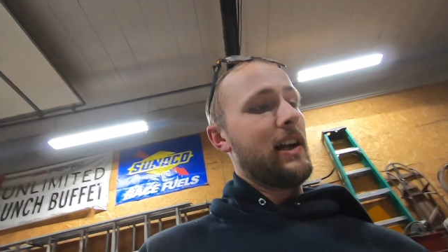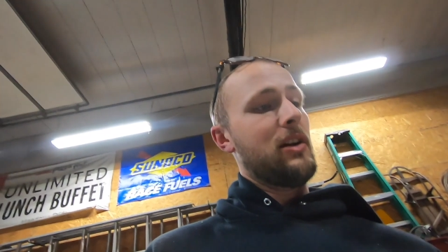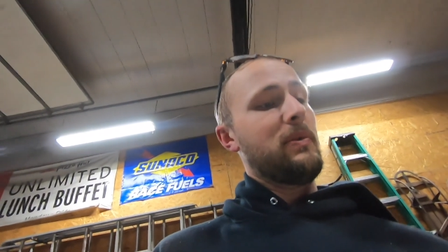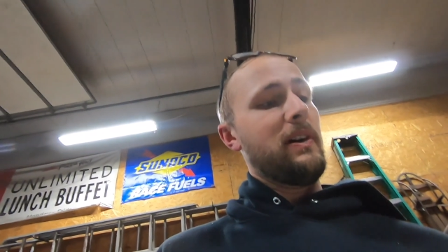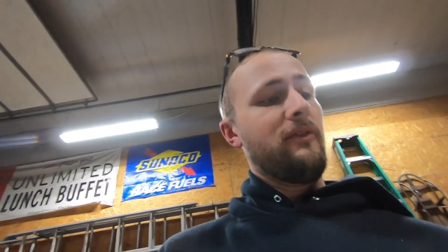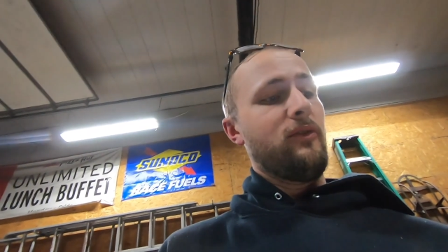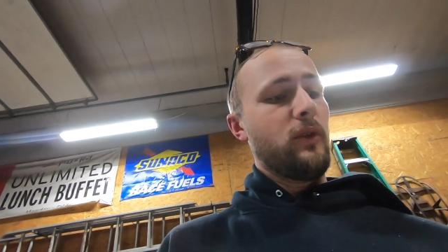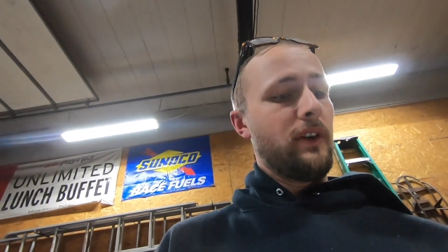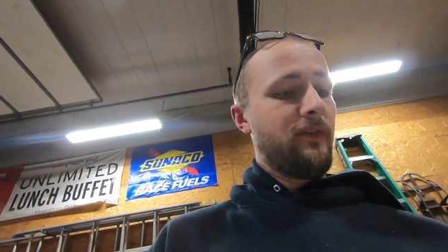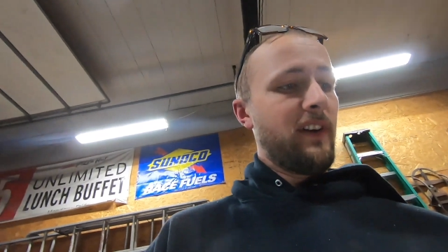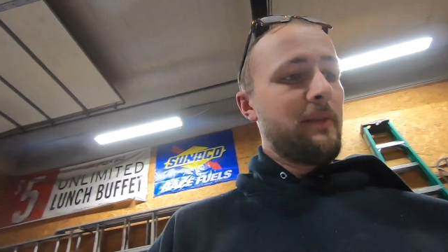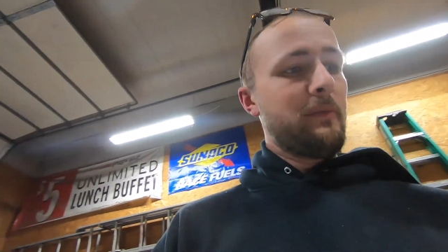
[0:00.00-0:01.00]
know, probably
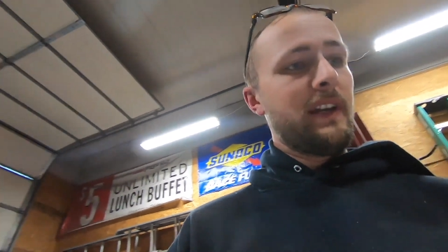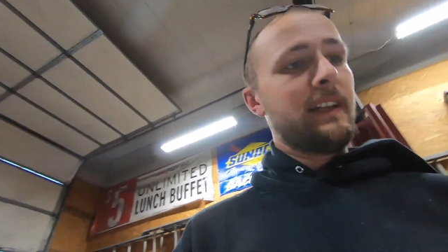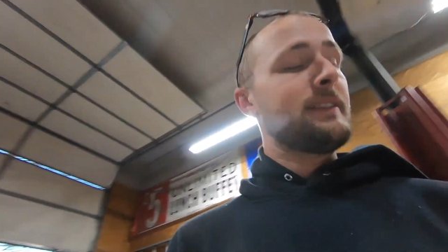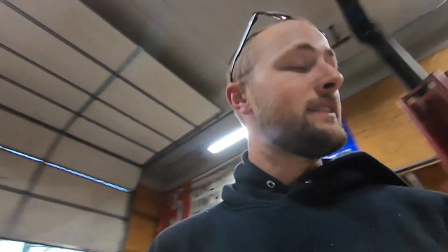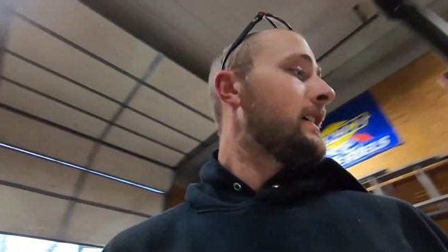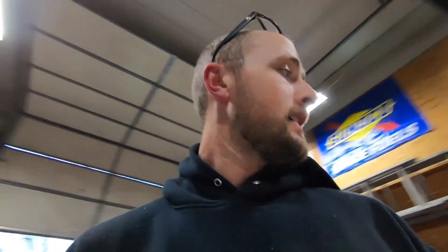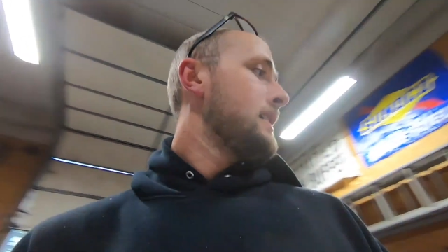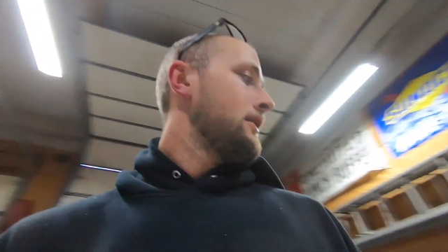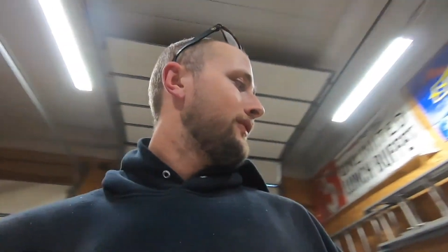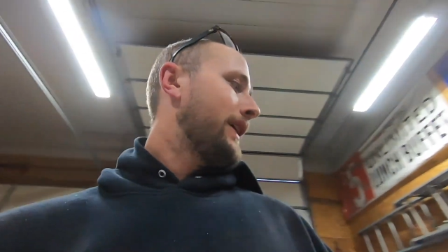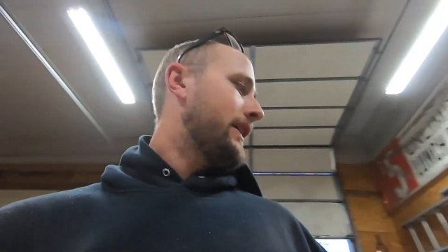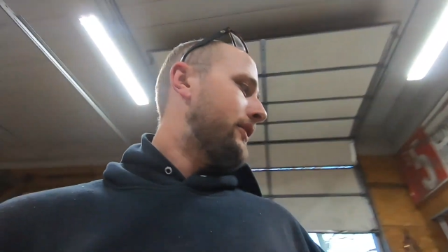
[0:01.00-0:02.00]
45 minutes.
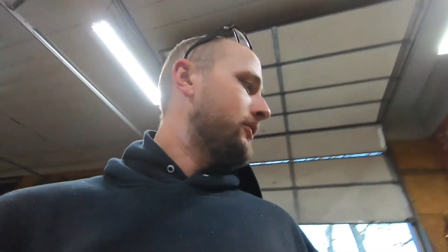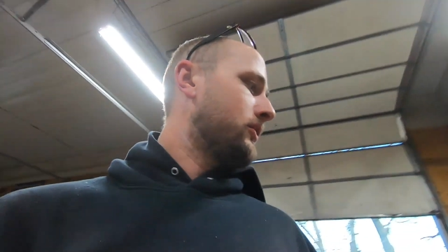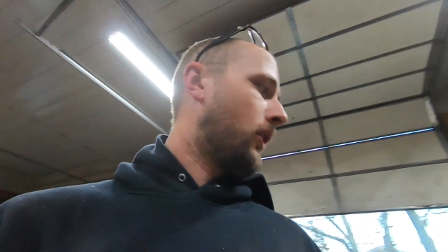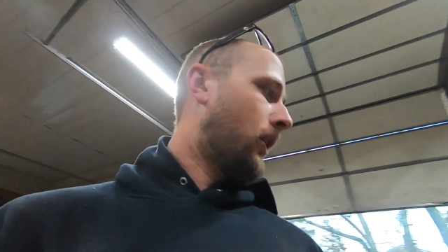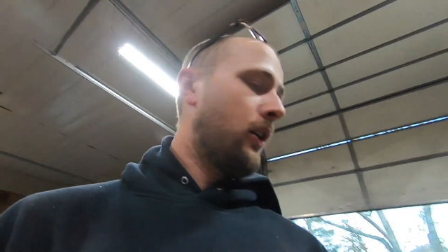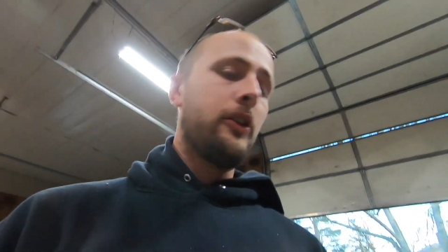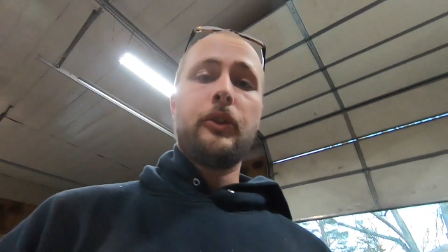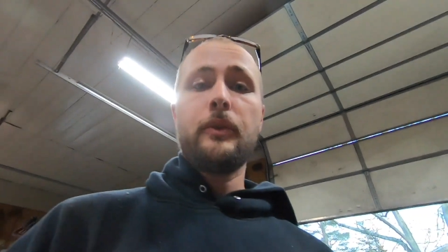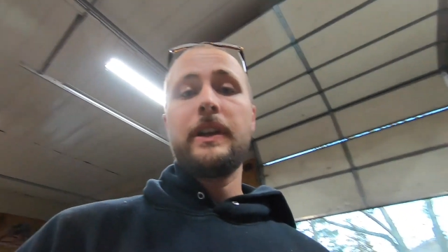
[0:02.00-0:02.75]
Ran through all 3